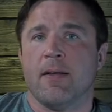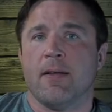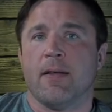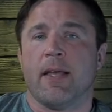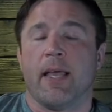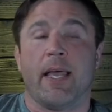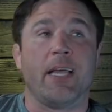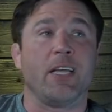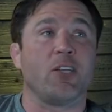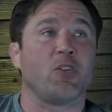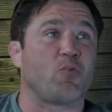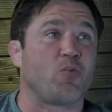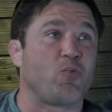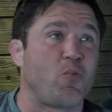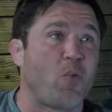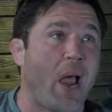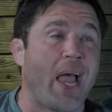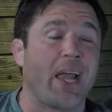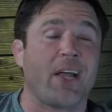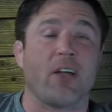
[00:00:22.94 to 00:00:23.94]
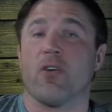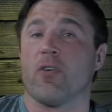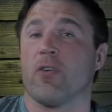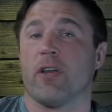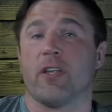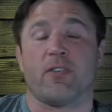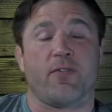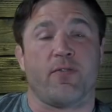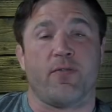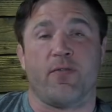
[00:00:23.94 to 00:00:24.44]
His record
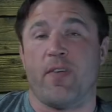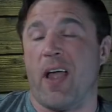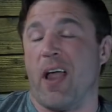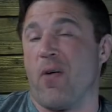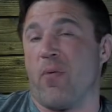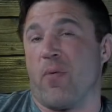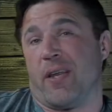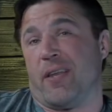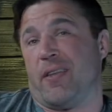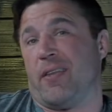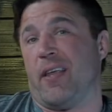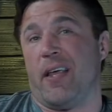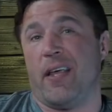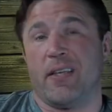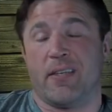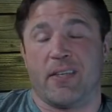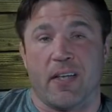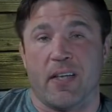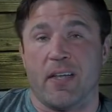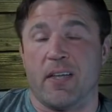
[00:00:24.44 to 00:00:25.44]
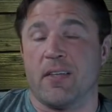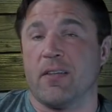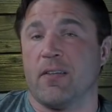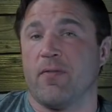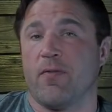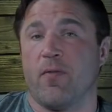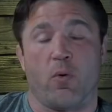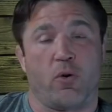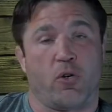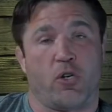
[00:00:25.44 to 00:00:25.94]
is very decent,
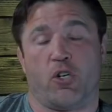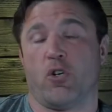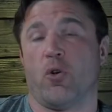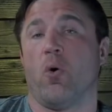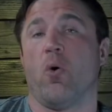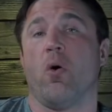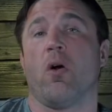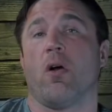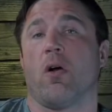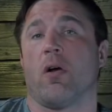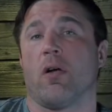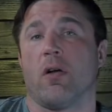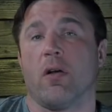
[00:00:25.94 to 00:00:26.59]
for sure